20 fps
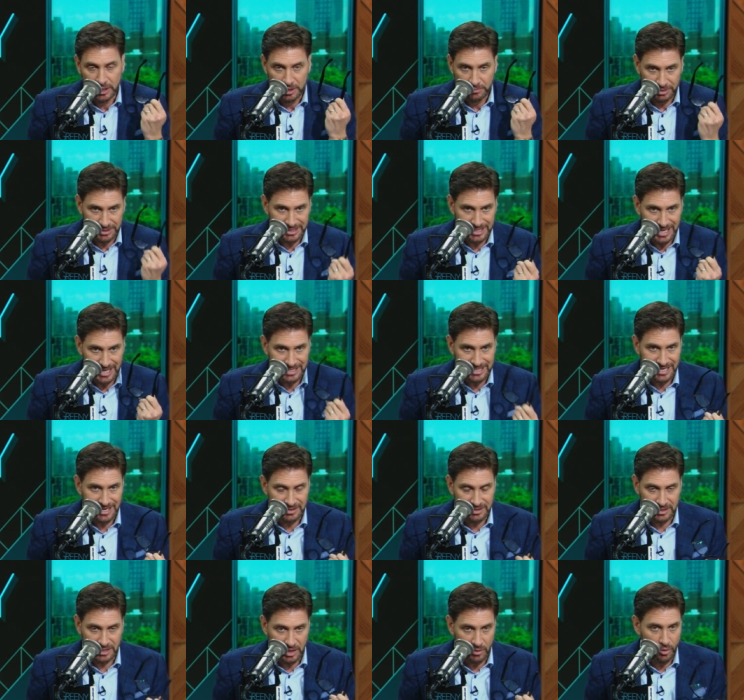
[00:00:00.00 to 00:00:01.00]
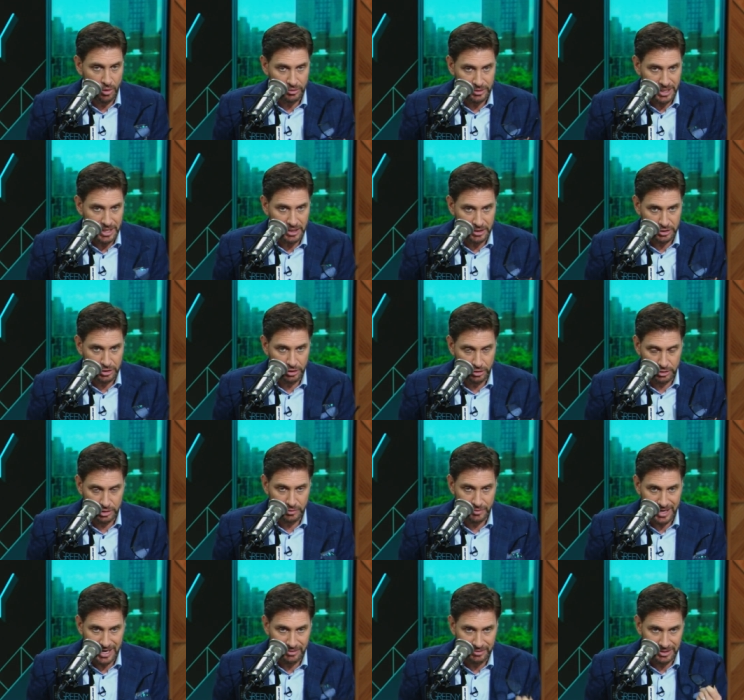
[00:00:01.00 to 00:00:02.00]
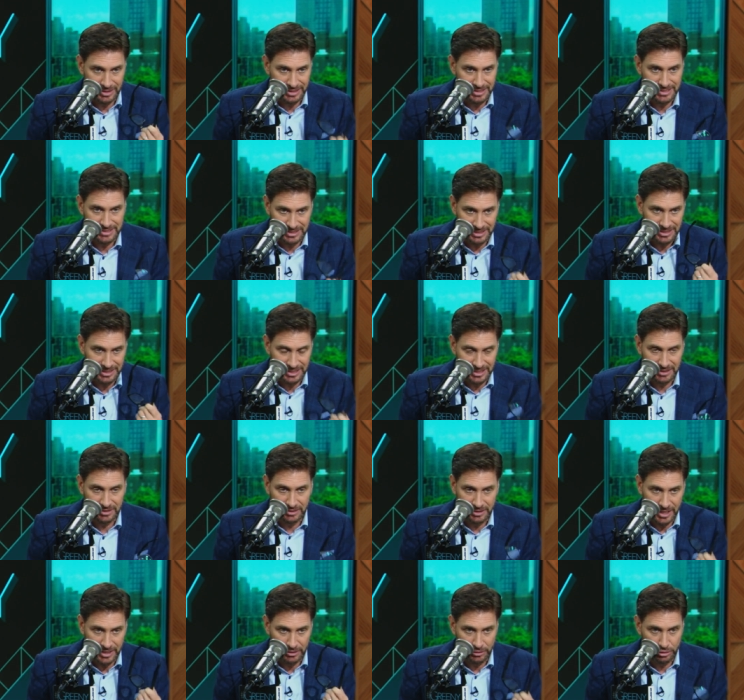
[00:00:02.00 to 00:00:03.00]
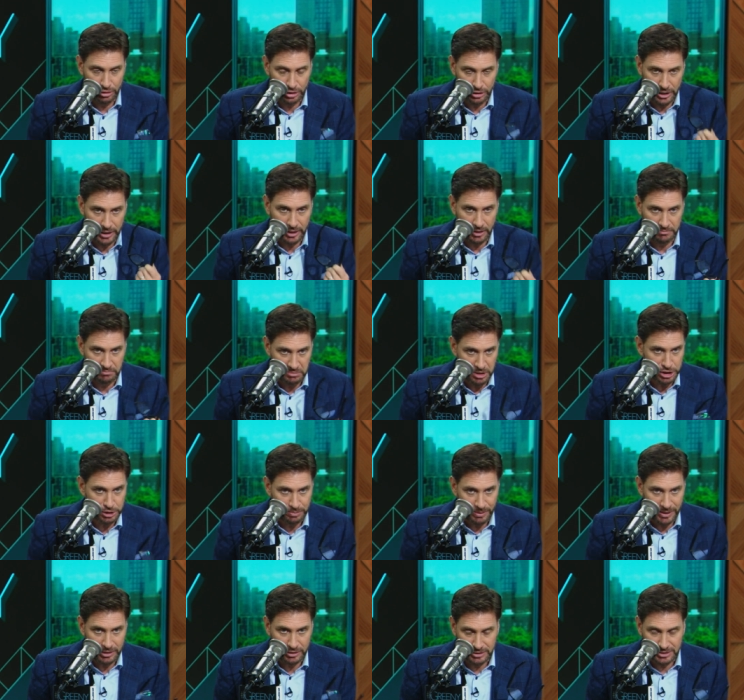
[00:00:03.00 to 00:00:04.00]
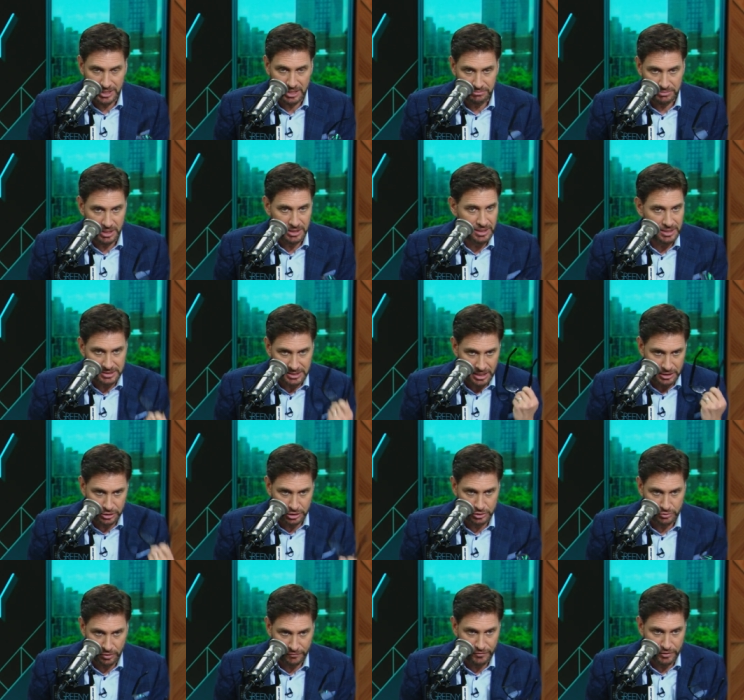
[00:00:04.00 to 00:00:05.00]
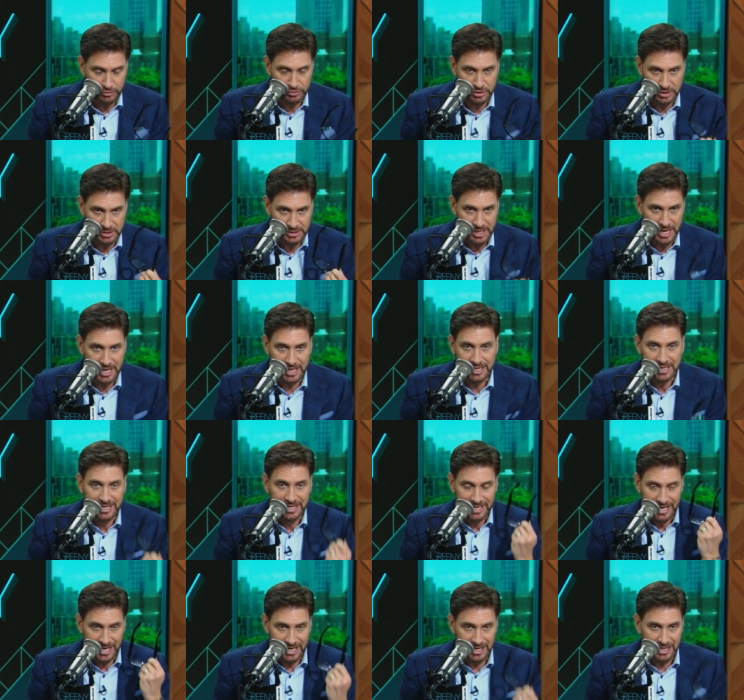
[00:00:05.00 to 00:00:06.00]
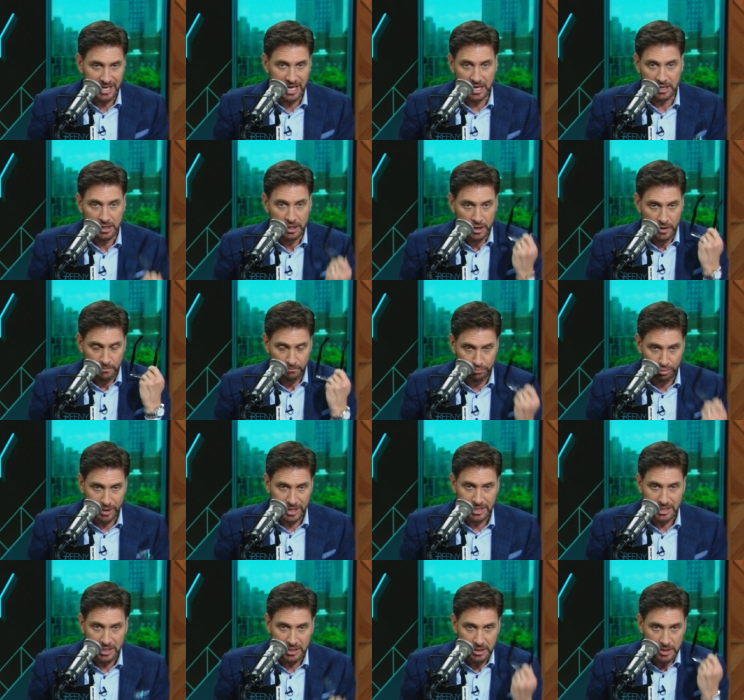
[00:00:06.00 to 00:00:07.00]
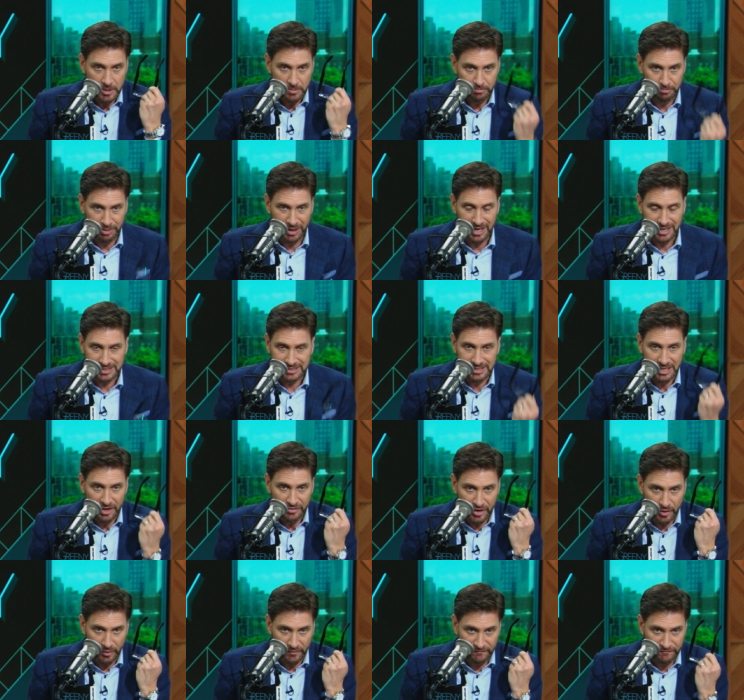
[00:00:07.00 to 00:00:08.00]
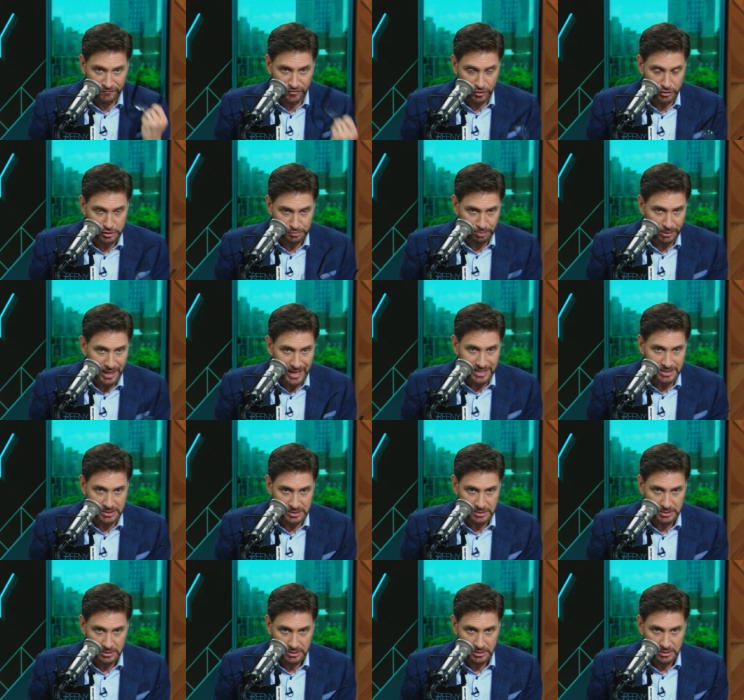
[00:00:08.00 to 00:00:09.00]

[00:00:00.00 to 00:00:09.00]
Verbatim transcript: but the idea that they won't get it turned around at least a little and look like a much better team than this, I just refuse to say it. And again, Brady, Bucks, they're in first place.